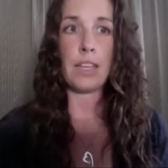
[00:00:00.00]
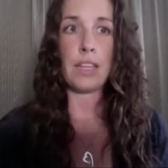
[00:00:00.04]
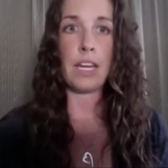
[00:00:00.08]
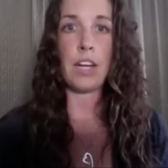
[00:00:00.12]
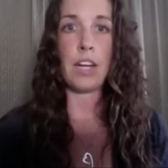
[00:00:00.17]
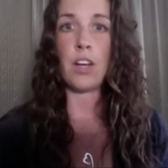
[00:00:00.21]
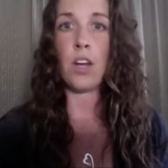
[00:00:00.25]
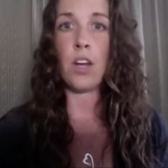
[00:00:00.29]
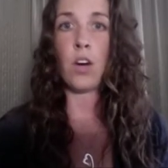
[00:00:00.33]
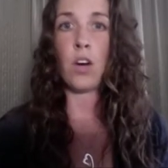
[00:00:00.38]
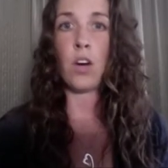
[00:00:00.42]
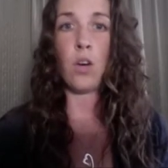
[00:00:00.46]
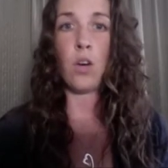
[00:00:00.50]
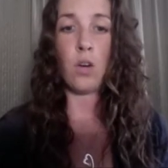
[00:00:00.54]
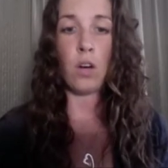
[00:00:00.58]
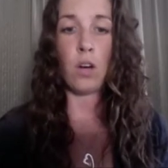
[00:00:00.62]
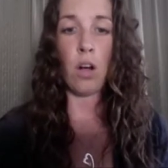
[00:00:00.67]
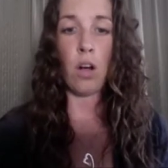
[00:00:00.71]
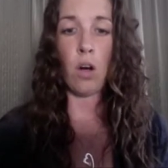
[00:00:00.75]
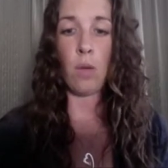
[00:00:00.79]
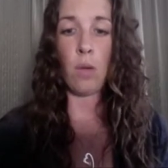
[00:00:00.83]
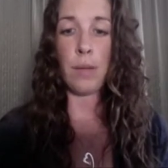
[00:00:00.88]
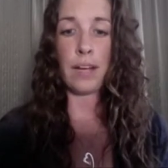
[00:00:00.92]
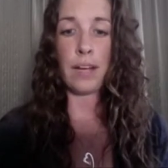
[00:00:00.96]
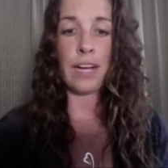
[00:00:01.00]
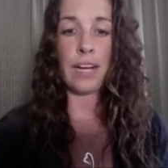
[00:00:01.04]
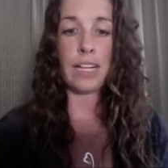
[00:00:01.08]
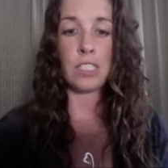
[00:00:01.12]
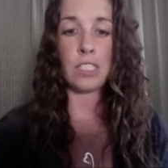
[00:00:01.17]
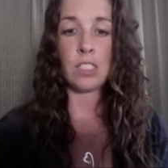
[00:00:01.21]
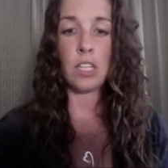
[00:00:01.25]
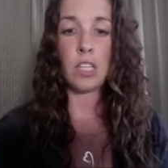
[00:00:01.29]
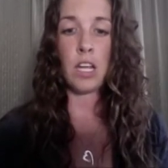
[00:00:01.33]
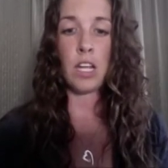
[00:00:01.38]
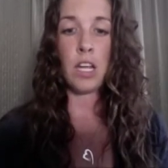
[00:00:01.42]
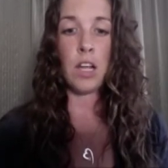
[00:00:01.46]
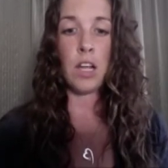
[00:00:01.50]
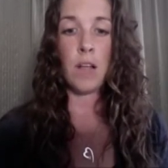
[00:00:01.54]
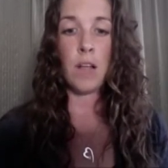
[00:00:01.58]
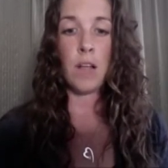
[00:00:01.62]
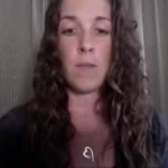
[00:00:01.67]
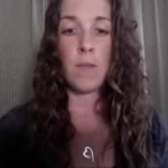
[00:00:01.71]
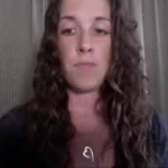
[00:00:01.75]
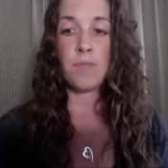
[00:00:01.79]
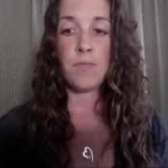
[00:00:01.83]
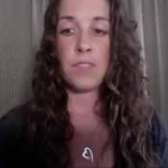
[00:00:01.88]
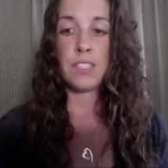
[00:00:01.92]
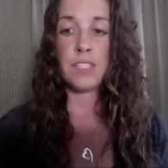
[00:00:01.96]
They know, oh my gosh,
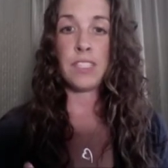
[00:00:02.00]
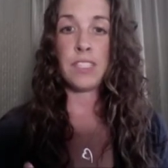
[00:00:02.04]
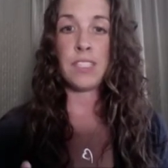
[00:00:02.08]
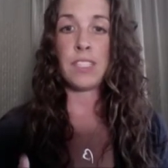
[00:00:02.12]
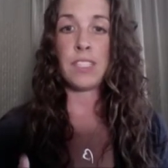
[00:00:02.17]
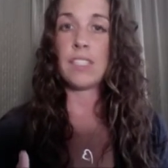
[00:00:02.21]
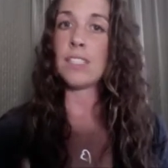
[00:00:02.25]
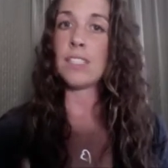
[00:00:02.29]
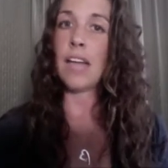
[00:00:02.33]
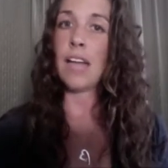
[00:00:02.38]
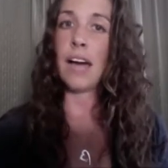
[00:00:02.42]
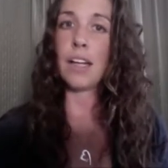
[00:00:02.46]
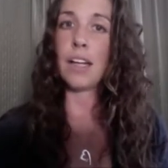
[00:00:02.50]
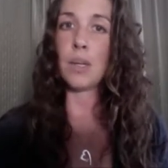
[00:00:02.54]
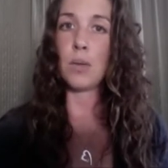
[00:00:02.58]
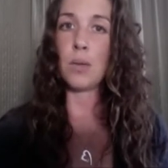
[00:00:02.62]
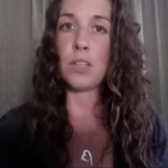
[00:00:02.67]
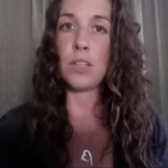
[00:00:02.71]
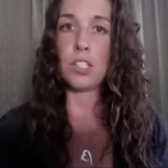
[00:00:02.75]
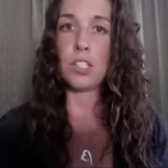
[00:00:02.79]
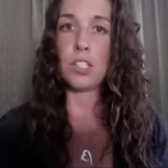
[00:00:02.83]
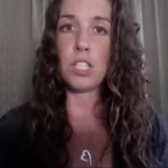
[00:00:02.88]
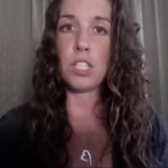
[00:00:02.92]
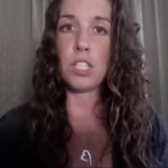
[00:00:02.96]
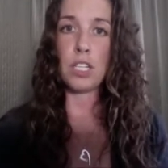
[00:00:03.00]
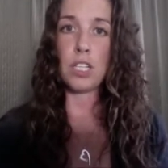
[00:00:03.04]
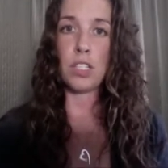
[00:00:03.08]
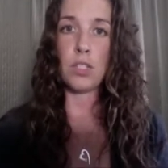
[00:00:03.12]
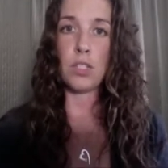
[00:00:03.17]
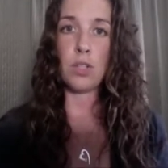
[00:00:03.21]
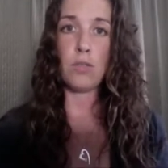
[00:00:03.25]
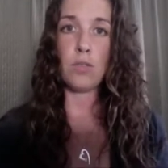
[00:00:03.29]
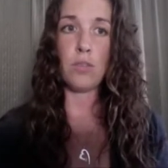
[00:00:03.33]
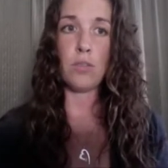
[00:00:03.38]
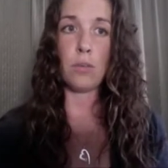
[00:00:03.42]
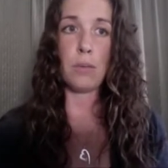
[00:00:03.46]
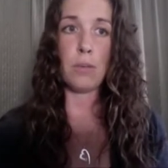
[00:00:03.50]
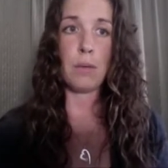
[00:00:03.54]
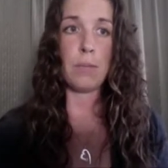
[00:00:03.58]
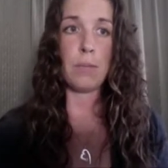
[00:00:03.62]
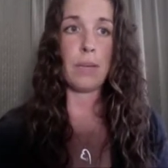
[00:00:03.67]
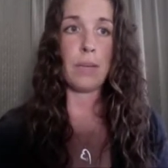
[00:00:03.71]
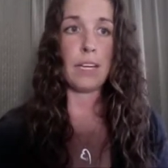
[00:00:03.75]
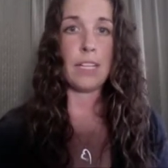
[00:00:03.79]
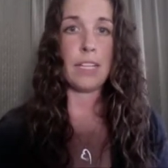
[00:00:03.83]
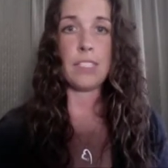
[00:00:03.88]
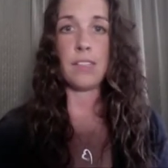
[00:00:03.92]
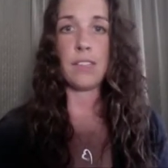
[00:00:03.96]
this is exactly what she can do for me
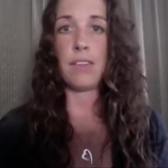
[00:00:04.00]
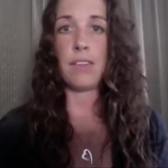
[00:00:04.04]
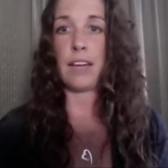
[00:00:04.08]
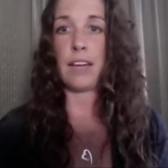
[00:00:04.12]
because of